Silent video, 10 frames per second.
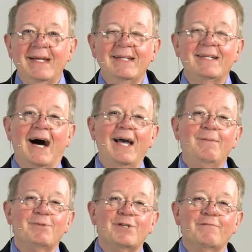
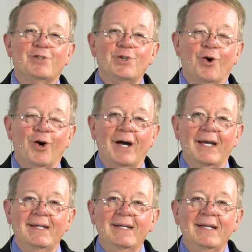times of
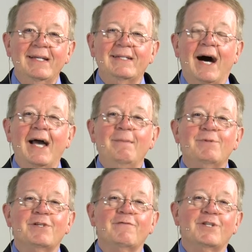joy,
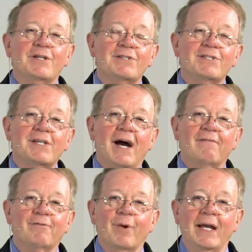times of
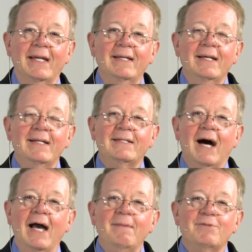discovery,
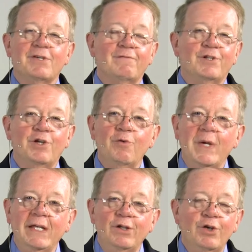times of
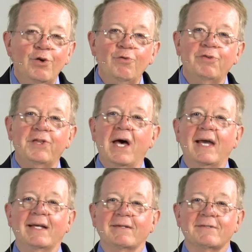doing new
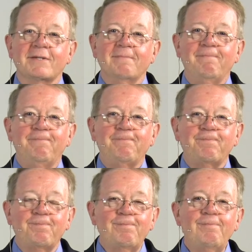things.
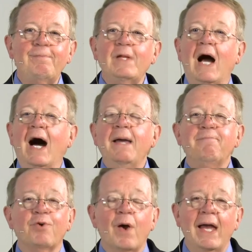I
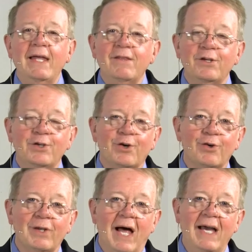pray that
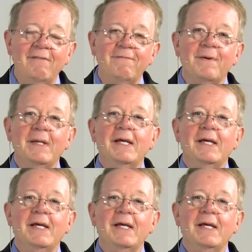your life